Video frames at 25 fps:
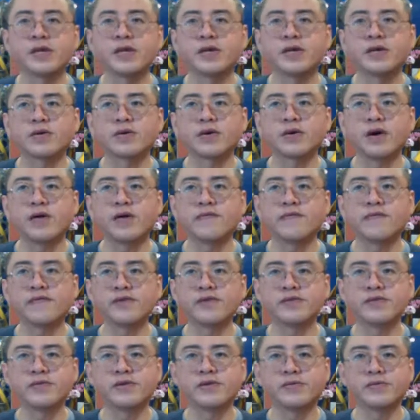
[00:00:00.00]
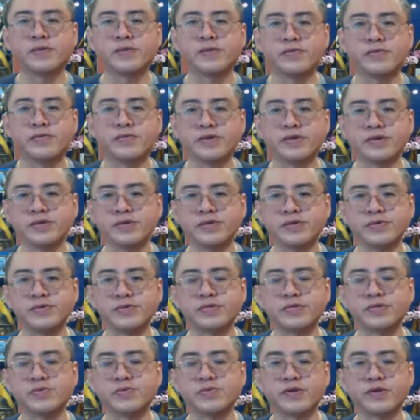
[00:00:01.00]
Quite often, when we
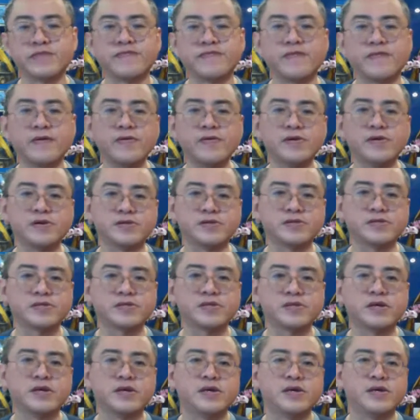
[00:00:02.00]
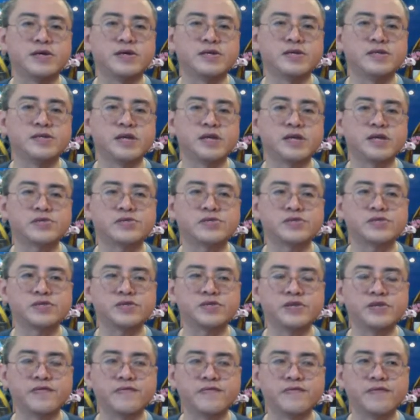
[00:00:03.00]
use the word focus, it
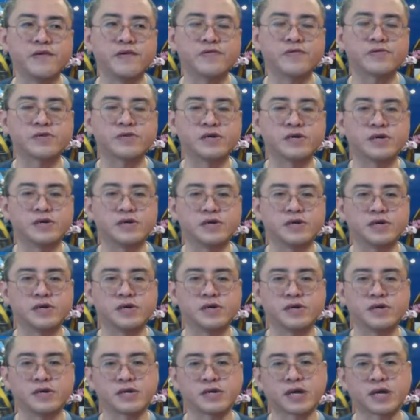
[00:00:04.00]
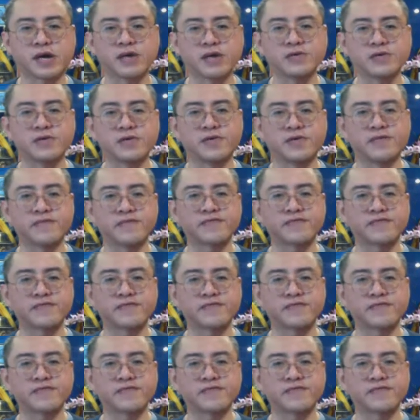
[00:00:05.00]
naturally invoke a kind of